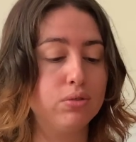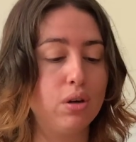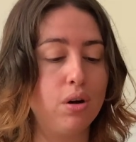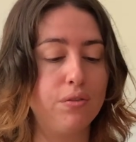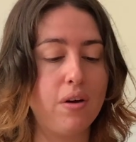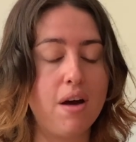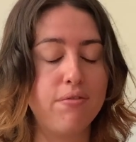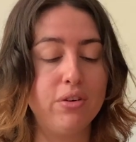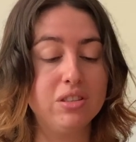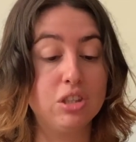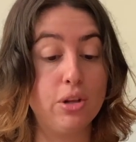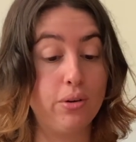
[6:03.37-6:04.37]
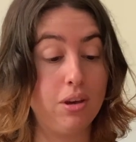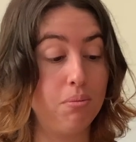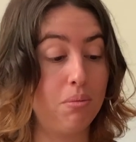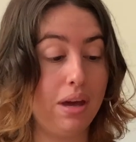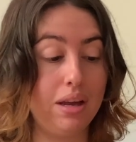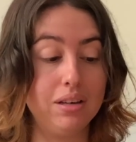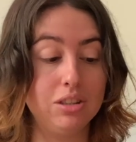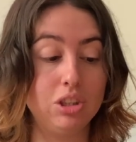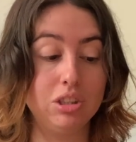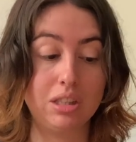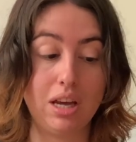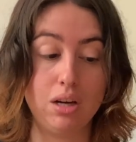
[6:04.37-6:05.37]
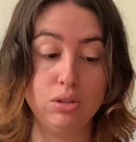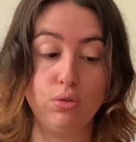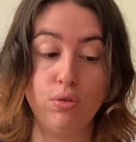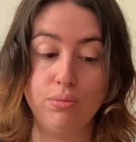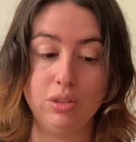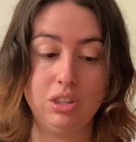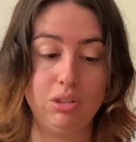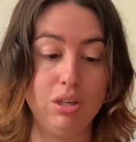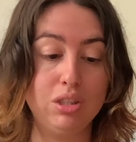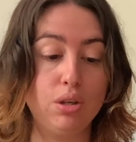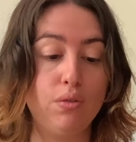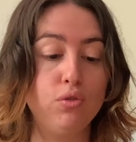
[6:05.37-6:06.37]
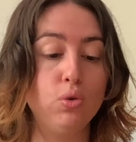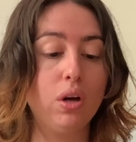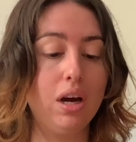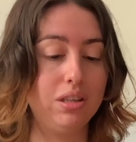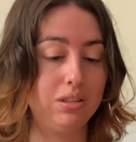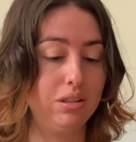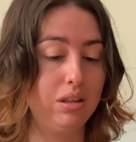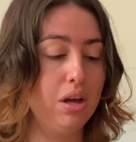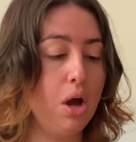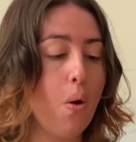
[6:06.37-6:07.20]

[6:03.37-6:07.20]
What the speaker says: of average-looking men she scouts from the streets of Newcastle